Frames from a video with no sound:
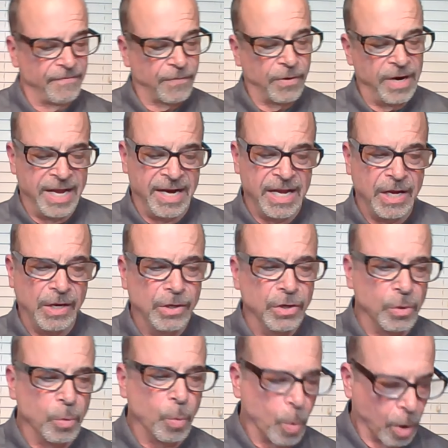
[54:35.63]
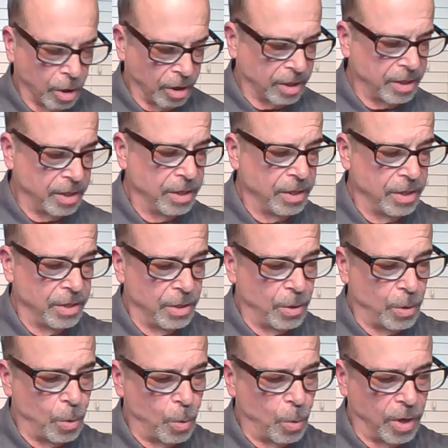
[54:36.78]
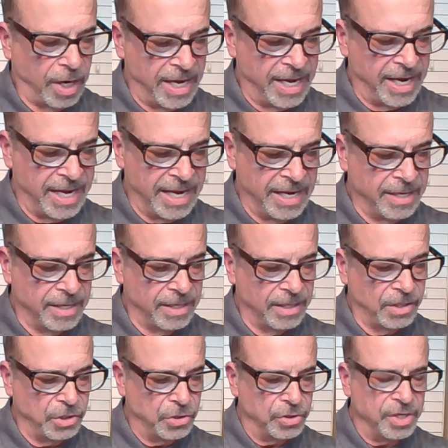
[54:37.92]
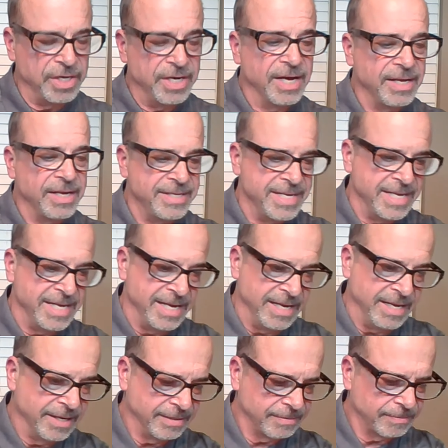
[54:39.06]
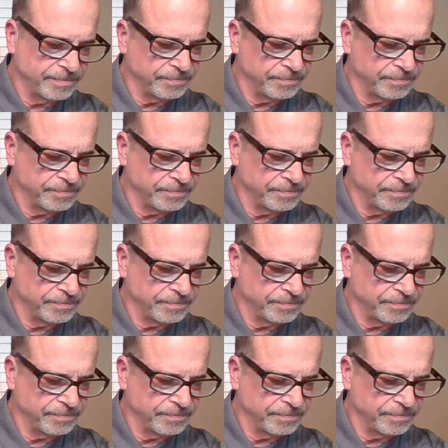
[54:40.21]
for any good work or any good deed.